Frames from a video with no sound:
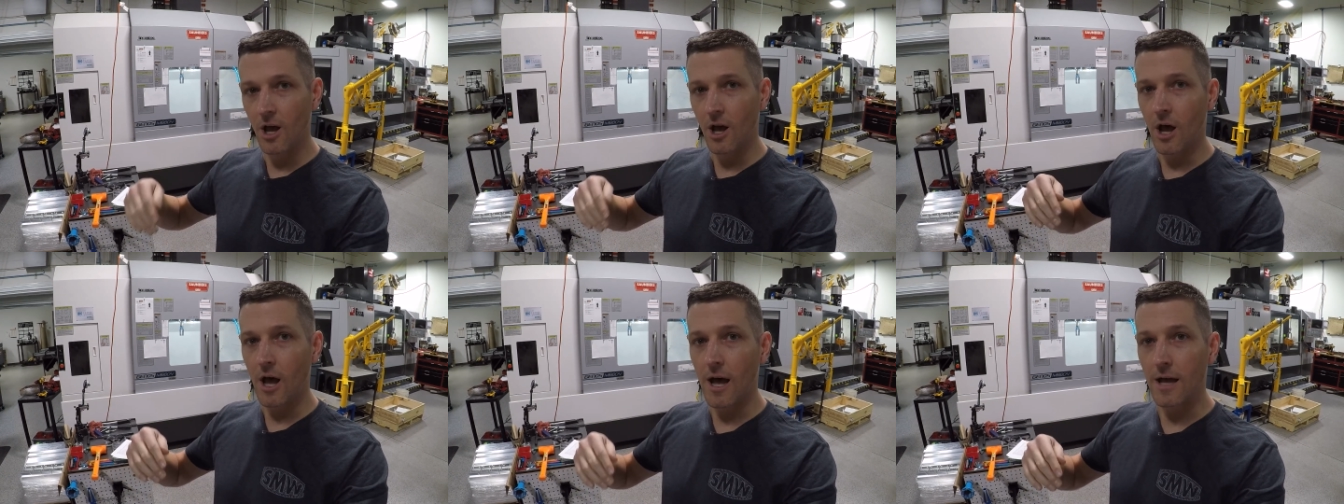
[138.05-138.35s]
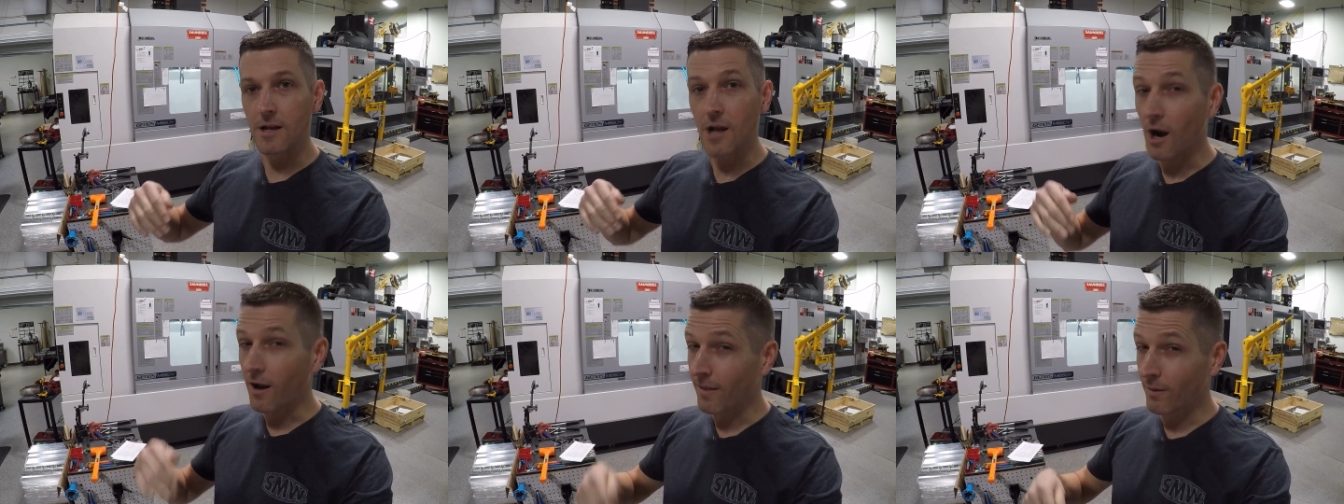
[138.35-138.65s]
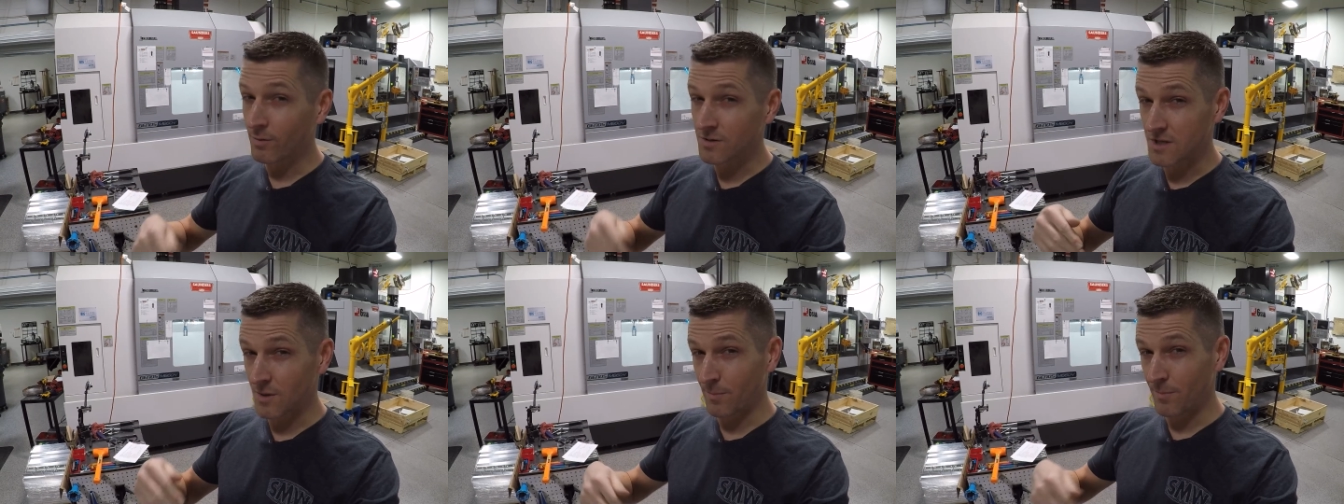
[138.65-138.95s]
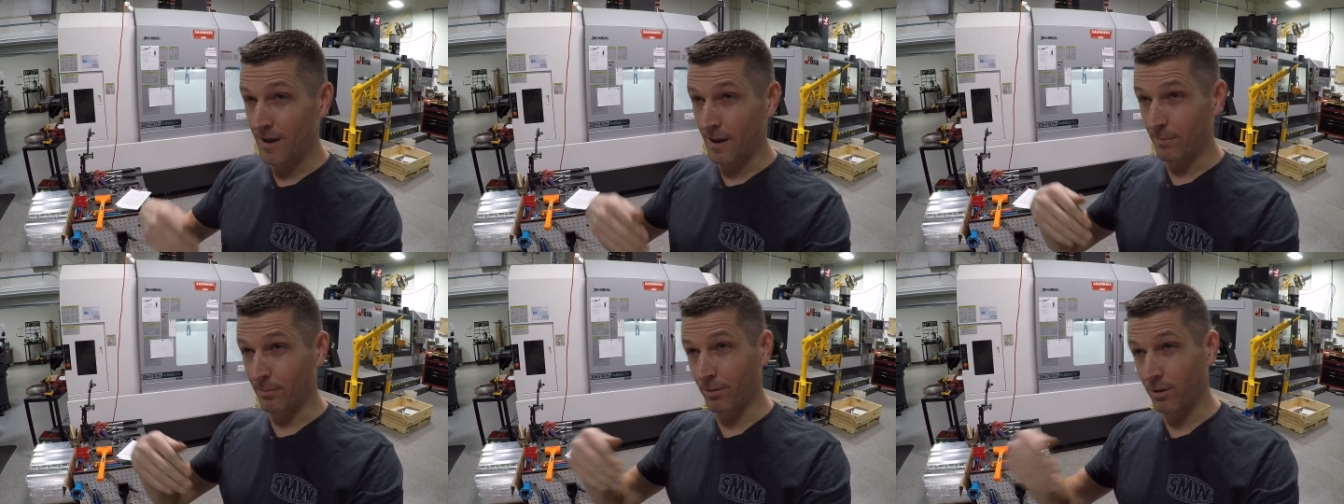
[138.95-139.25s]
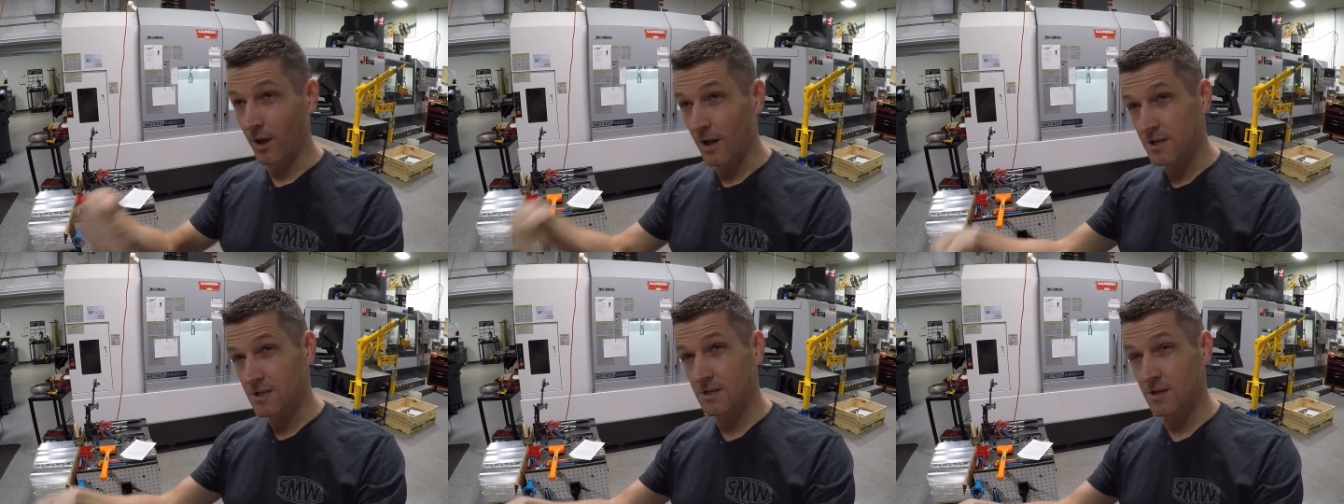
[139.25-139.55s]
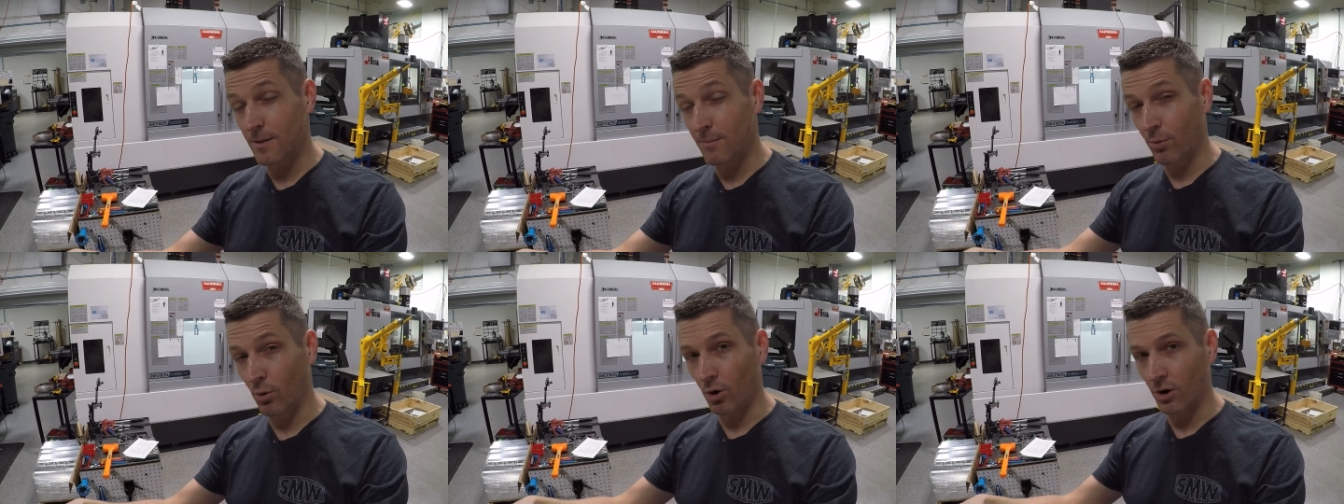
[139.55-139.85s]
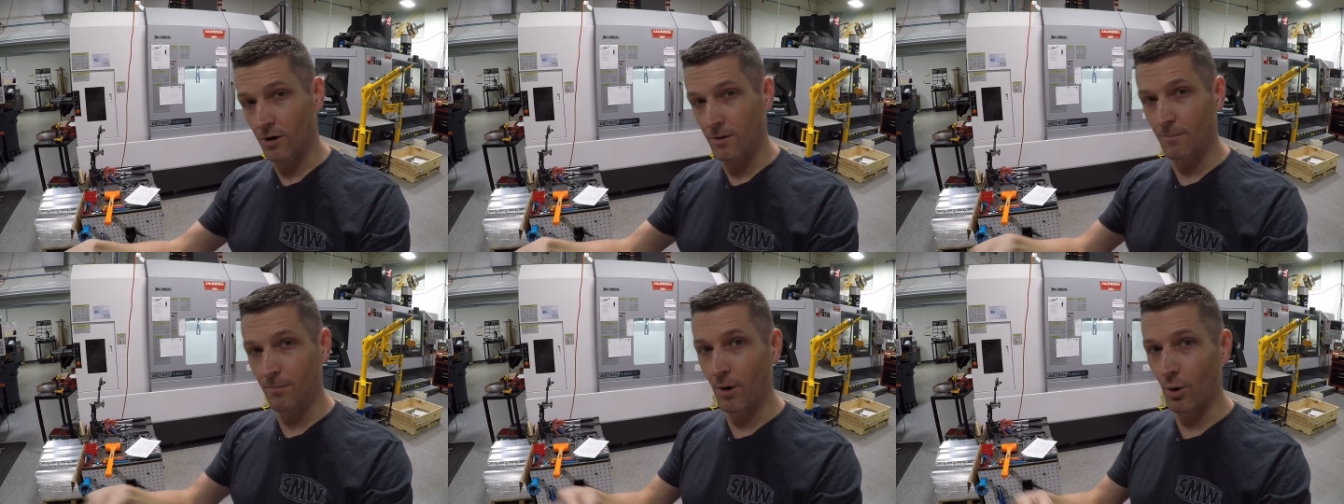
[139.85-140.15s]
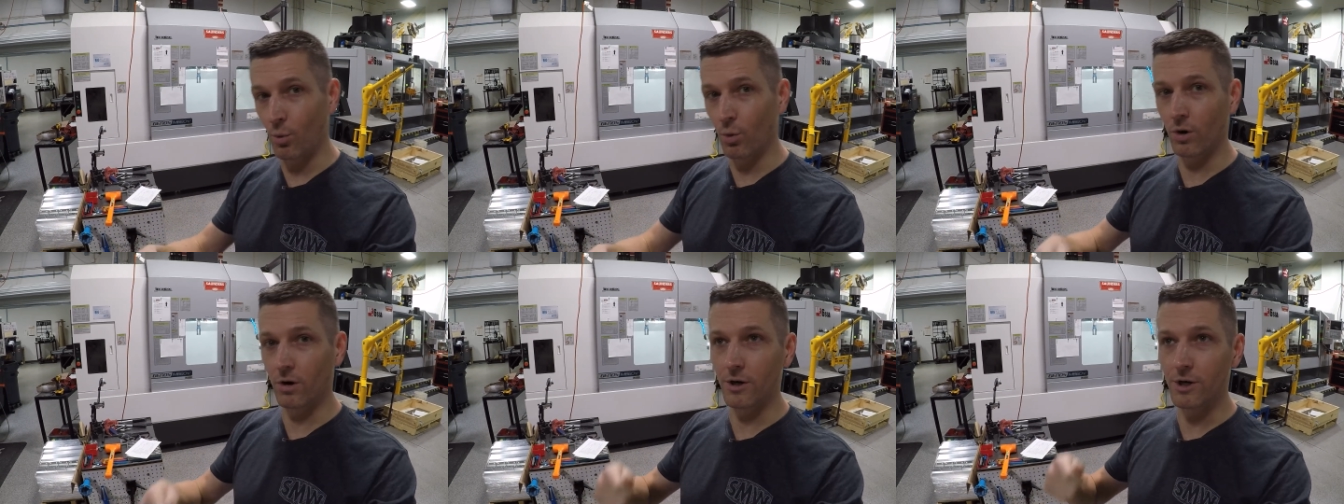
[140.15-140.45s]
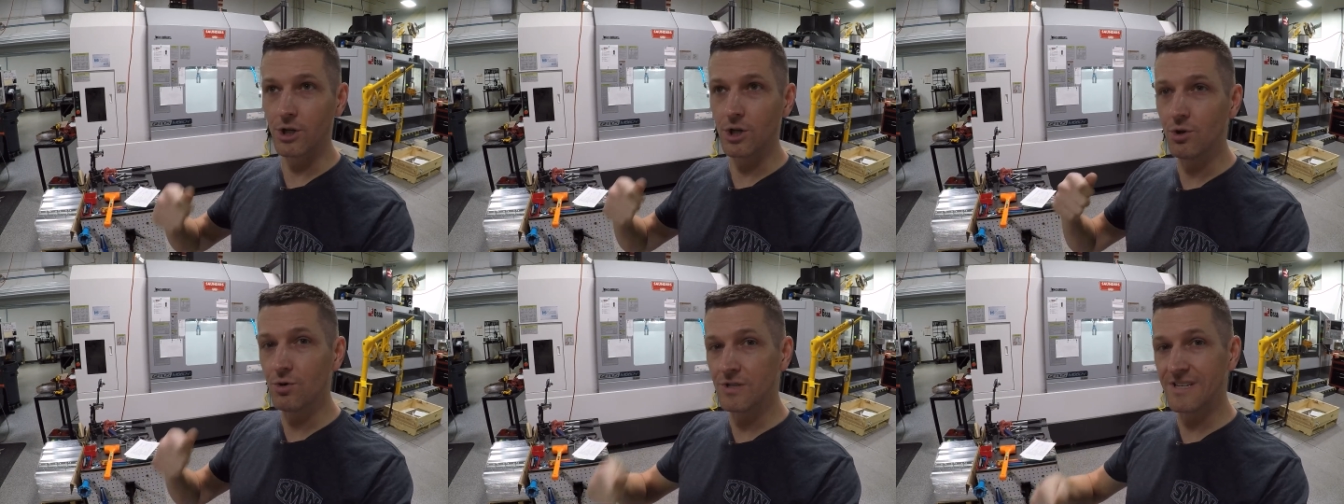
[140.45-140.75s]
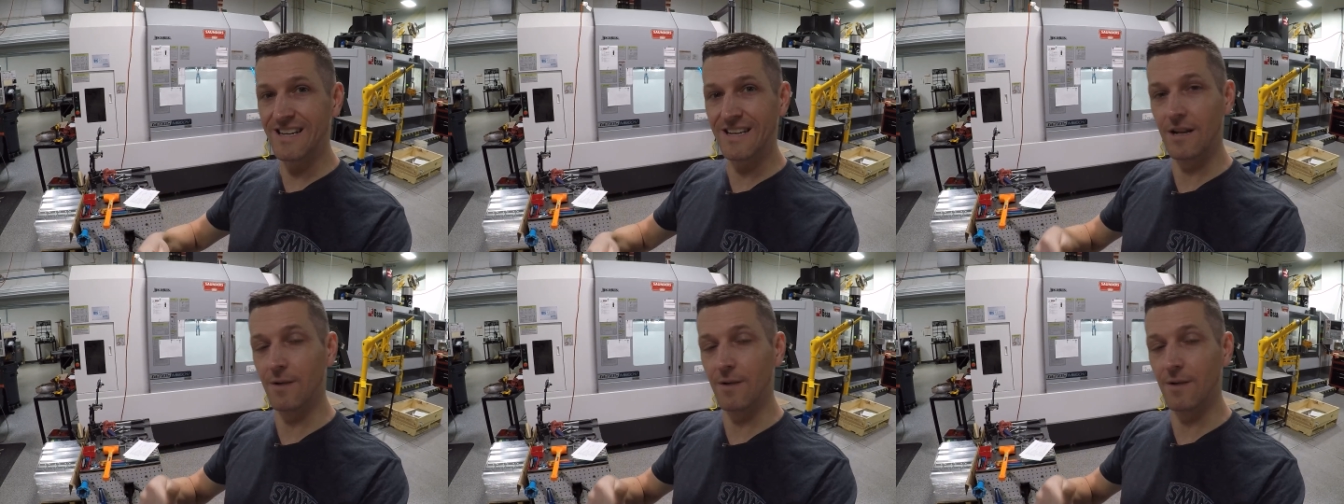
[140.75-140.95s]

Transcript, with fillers: uh, not only was the Big Plus important, but we're using